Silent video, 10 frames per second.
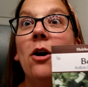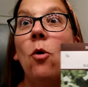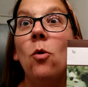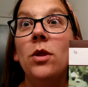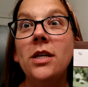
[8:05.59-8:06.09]

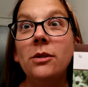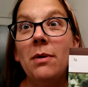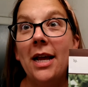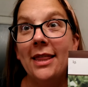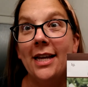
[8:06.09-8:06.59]
Oh, this one
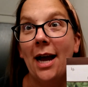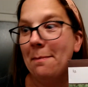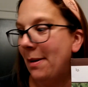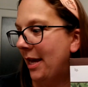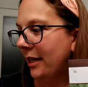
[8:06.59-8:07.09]
I think I
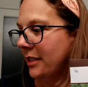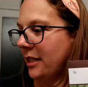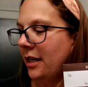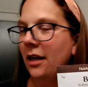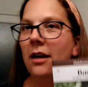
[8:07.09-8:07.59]
picked.